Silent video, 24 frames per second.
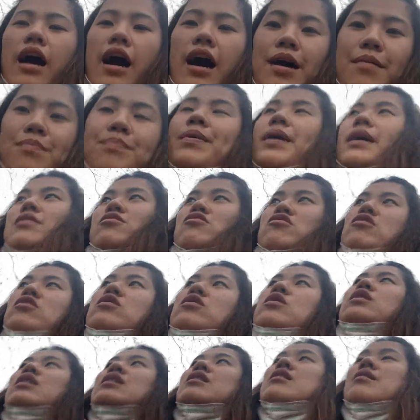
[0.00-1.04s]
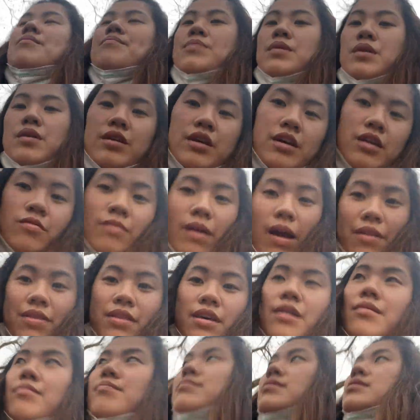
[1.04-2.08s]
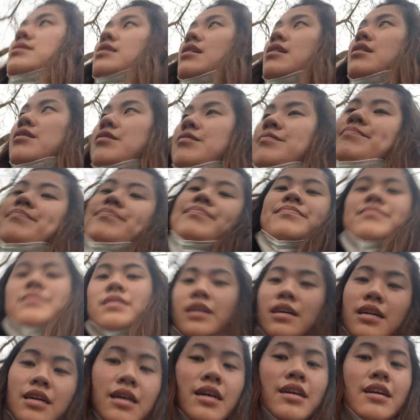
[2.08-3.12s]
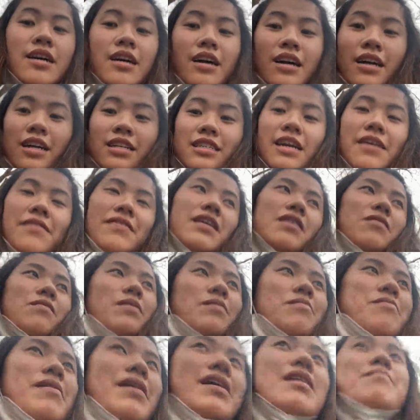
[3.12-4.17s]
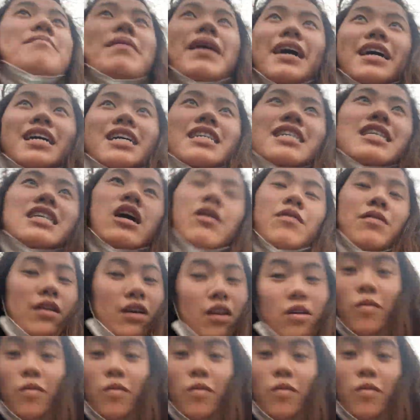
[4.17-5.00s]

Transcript: up and just look at the beauty around them. So, definitely would recommend going on a